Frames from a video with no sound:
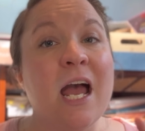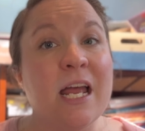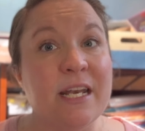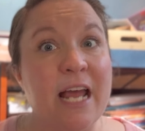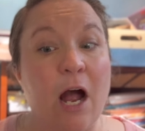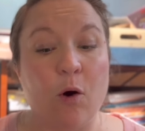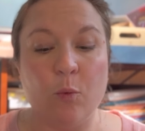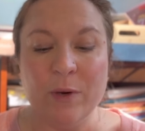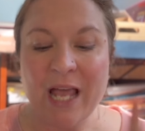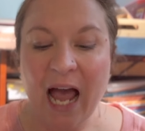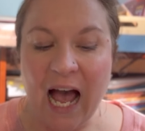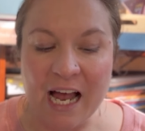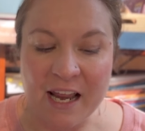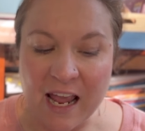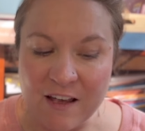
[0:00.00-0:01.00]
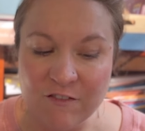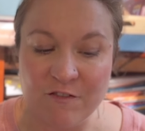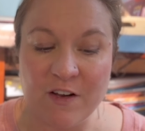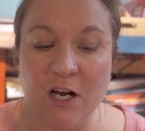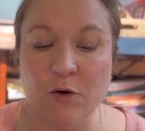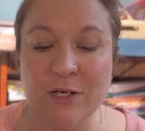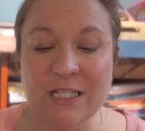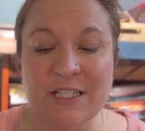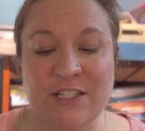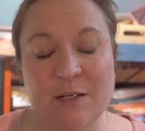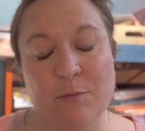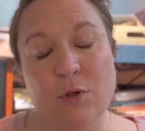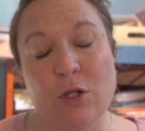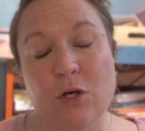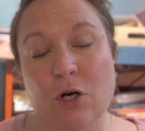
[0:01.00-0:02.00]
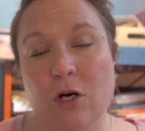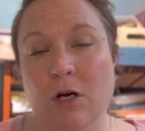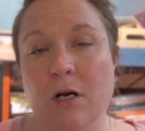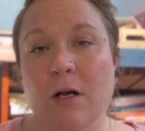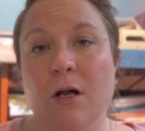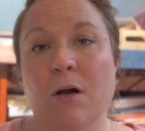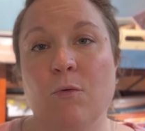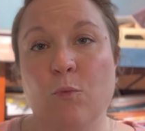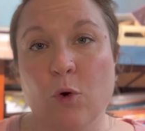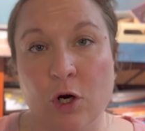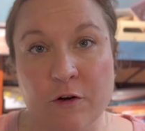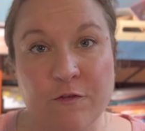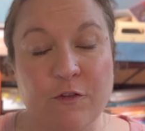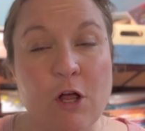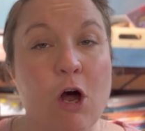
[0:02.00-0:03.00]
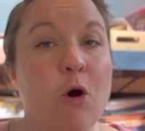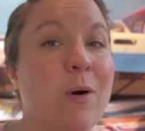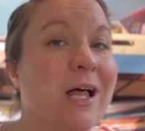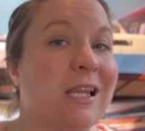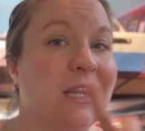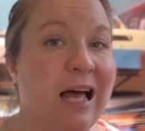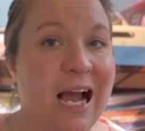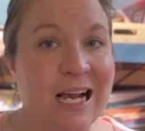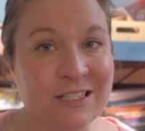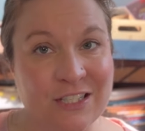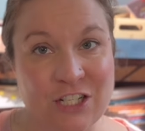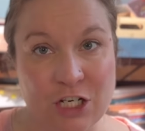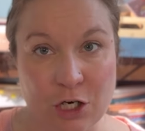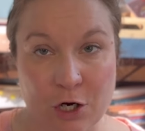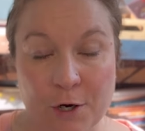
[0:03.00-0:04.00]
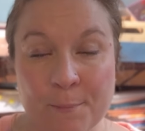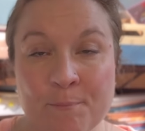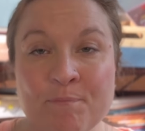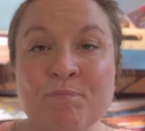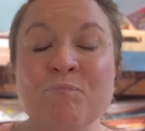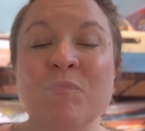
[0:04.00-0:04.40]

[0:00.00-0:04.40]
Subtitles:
Now, we had a very similar workflow last year,